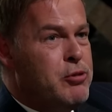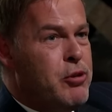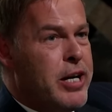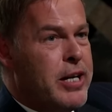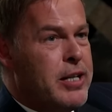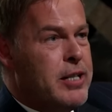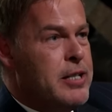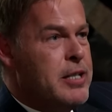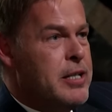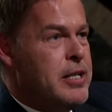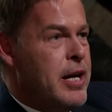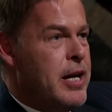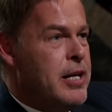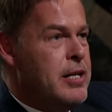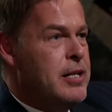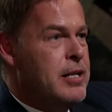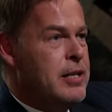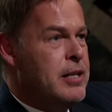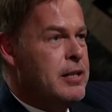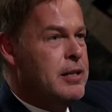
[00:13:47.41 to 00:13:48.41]
dragon in the
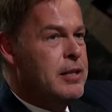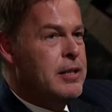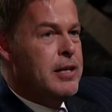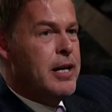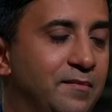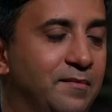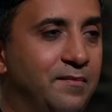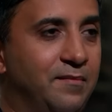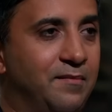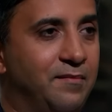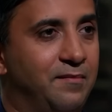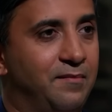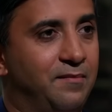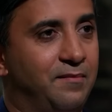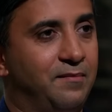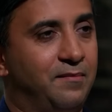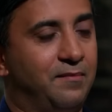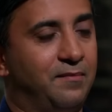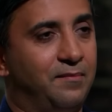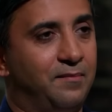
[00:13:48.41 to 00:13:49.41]
den, and you've
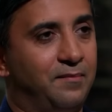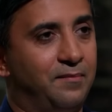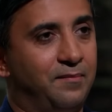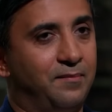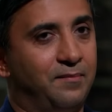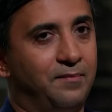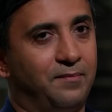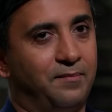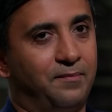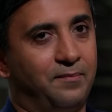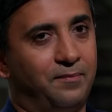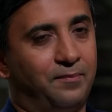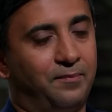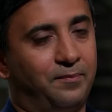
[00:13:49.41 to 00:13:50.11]
got somebody that loves the